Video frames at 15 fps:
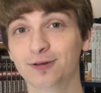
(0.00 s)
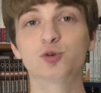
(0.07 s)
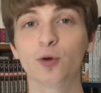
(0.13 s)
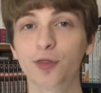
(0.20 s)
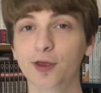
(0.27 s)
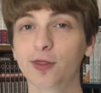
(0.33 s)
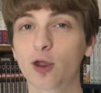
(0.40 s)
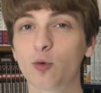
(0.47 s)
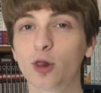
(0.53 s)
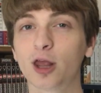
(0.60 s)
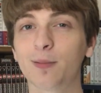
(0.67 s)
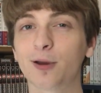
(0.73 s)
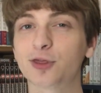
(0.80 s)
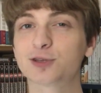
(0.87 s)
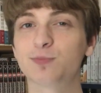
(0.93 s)
So one thing that I really
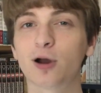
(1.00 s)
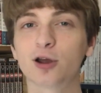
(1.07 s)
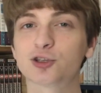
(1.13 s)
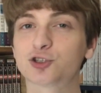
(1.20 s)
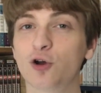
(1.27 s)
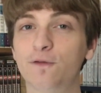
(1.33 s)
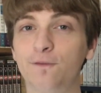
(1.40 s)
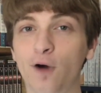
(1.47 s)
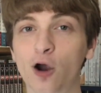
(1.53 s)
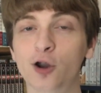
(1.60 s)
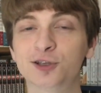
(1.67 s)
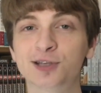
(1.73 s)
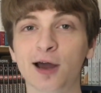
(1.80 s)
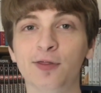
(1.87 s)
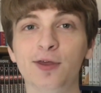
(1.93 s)
like about this manga so far
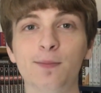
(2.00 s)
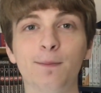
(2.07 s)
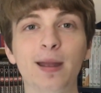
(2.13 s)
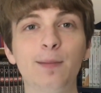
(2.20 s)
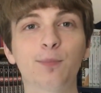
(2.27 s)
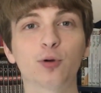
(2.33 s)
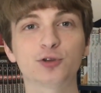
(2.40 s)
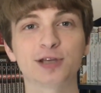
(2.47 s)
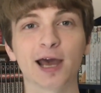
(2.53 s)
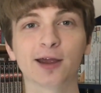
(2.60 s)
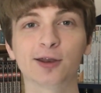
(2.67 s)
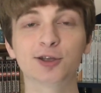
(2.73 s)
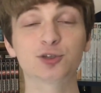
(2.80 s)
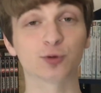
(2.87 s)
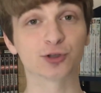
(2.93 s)
is that the main
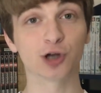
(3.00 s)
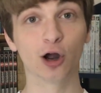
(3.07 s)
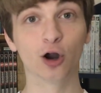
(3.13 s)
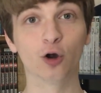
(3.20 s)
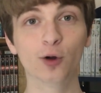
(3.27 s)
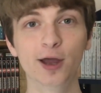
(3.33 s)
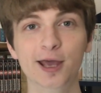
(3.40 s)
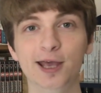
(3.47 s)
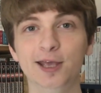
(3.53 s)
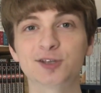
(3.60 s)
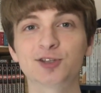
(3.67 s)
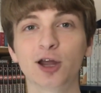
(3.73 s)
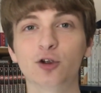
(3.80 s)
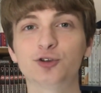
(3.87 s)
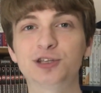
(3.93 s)
protagonist, Rintaro,
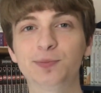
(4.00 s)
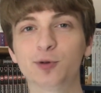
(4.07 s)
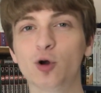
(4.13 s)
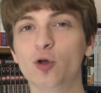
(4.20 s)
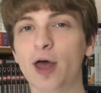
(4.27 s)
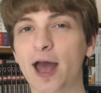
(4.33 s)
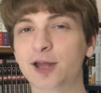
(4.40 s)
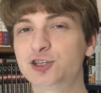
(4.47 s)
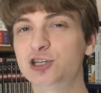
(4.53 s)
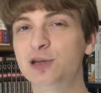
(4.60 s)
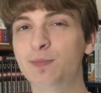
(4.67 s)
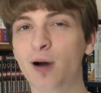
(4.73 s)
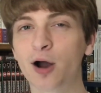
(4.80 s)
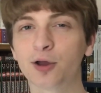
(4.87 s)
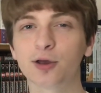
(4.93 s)
is not your typical
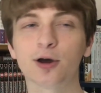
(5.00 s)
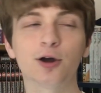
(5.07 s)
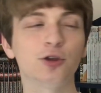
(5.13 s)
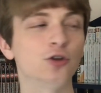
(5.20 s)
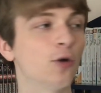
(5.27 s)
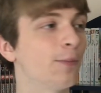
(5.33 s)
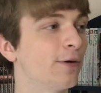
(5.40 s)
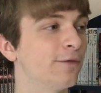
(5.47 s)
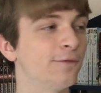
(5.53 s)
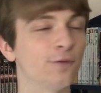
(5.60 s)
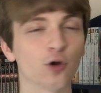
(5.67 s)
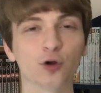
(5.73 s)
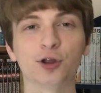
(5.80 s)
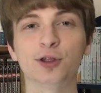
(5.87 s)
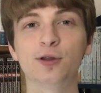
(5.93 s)
ecchi manga,
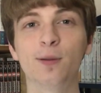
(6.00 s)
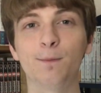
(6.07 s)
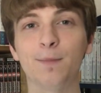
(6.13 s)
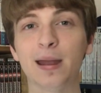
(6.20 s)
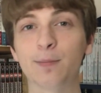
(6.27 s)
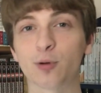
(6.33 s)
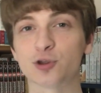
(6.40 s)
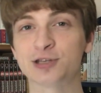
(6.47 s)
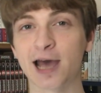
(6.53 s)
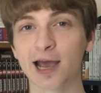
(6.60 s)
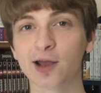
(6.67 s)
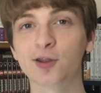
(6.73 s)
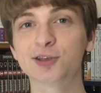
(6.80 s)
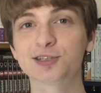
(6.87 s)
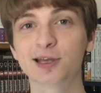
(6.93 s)
perverted main
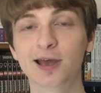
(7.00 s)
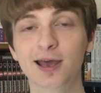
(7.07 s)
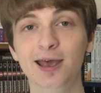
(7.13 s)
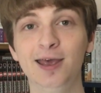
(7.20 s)
protagonist.